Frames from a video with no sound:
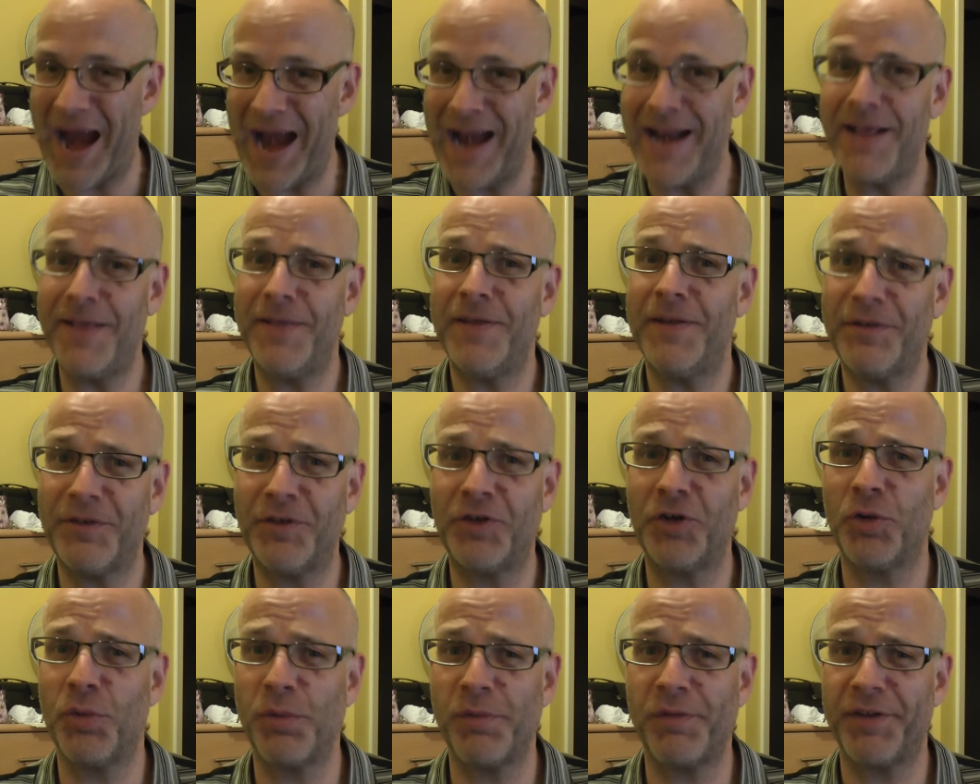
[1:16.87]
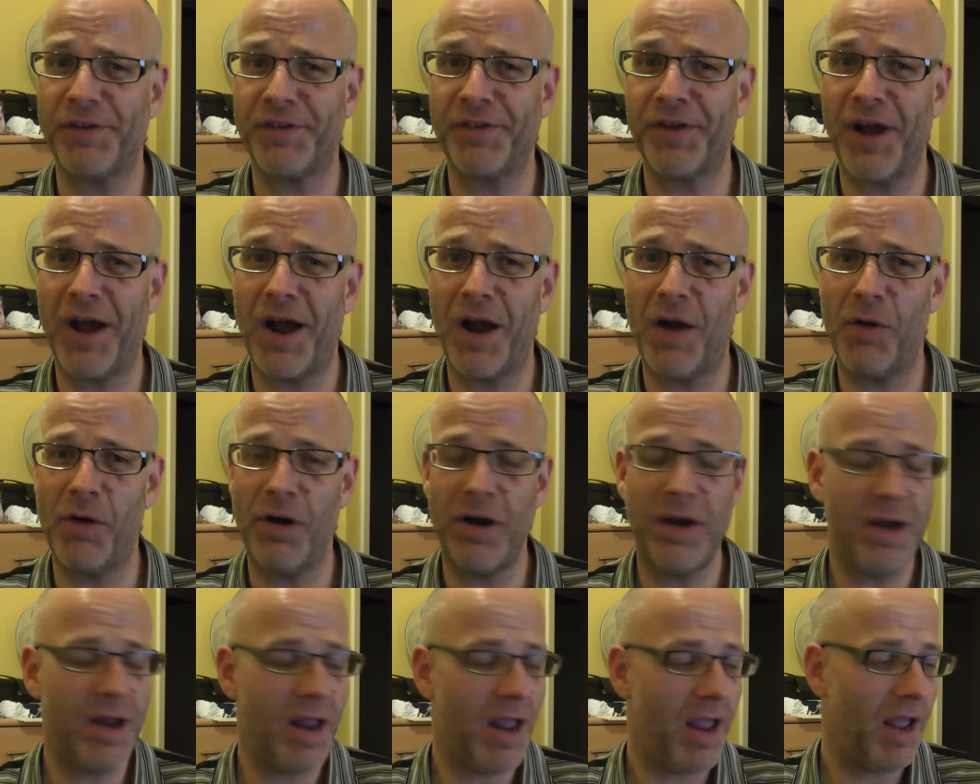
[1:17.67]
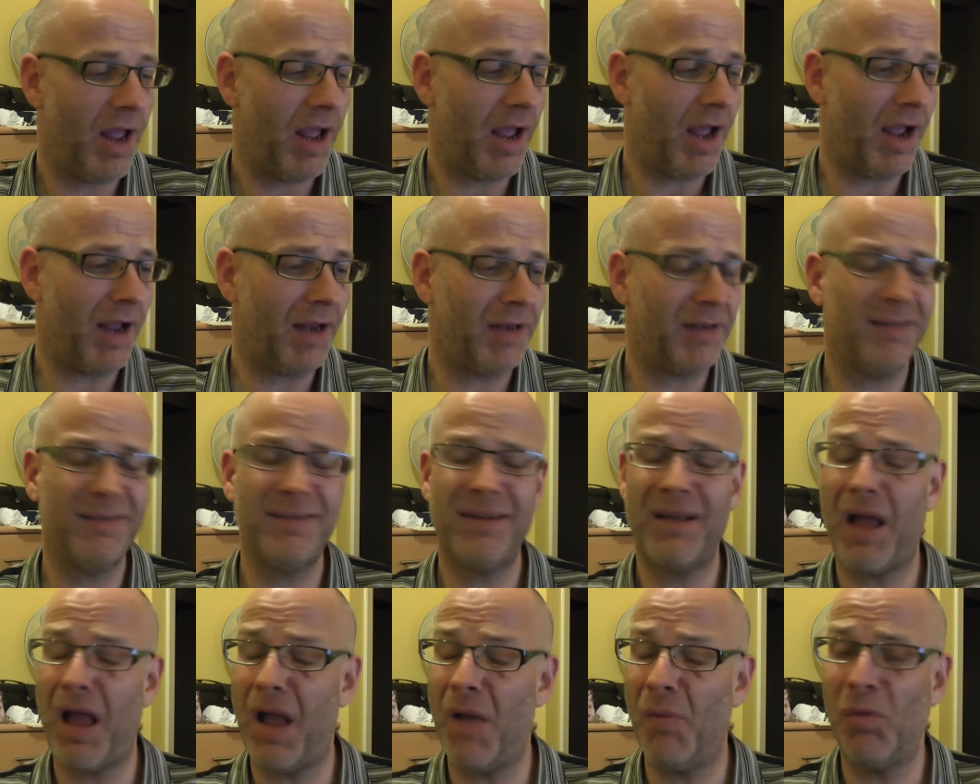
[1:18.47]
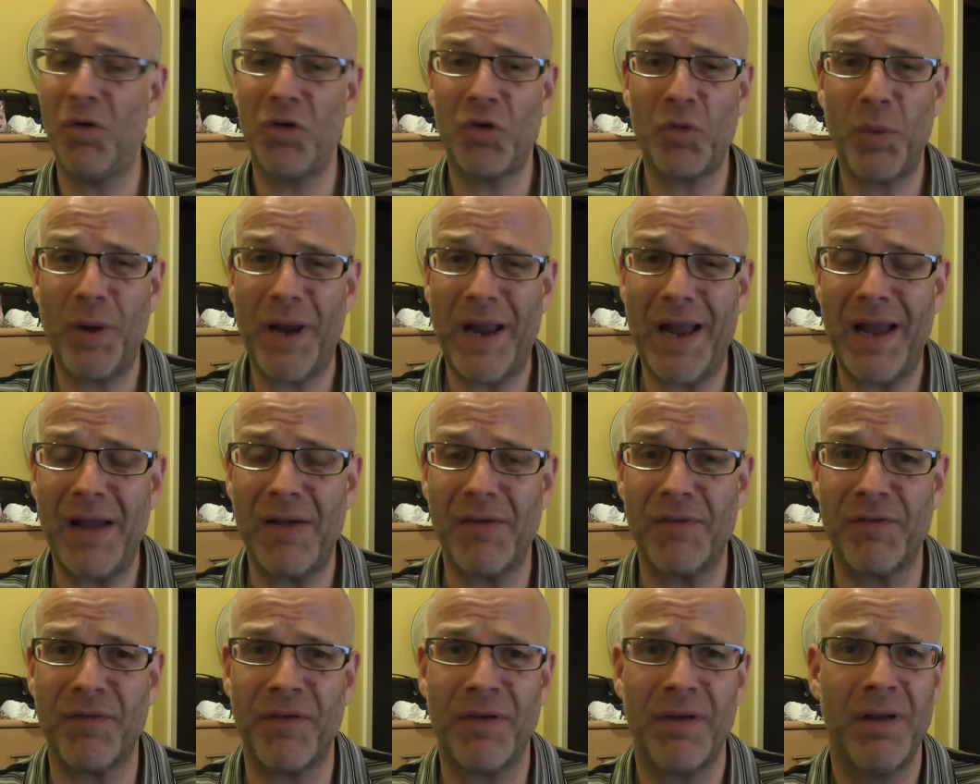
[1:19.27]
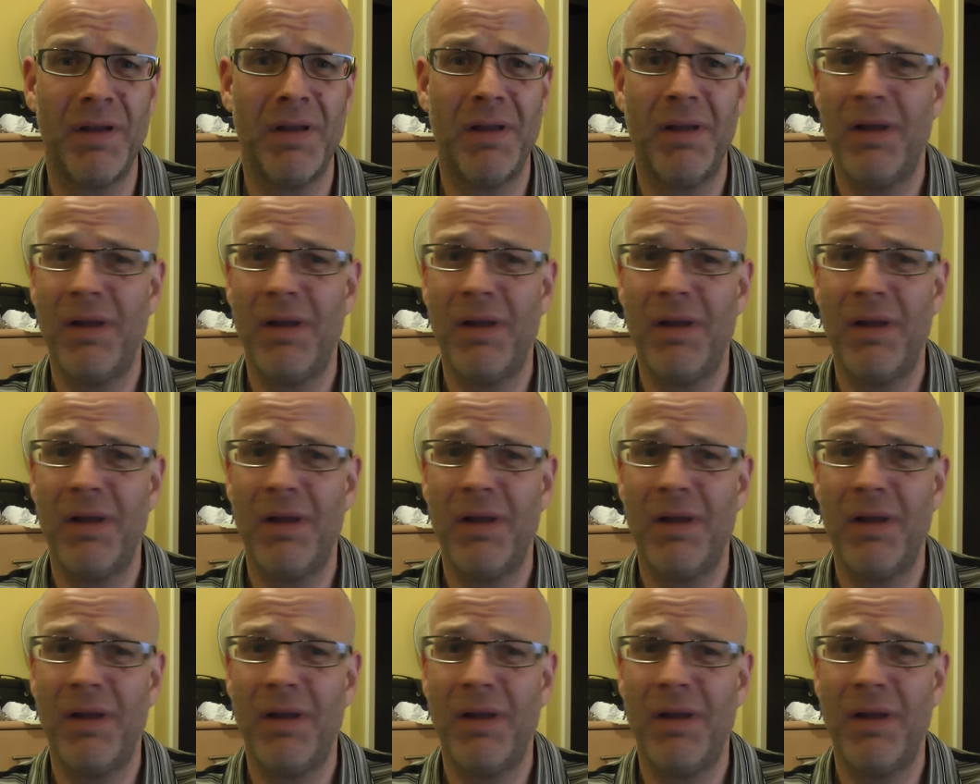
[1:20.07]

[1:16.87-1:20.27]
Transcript: anything to do with Atari, and what do we have?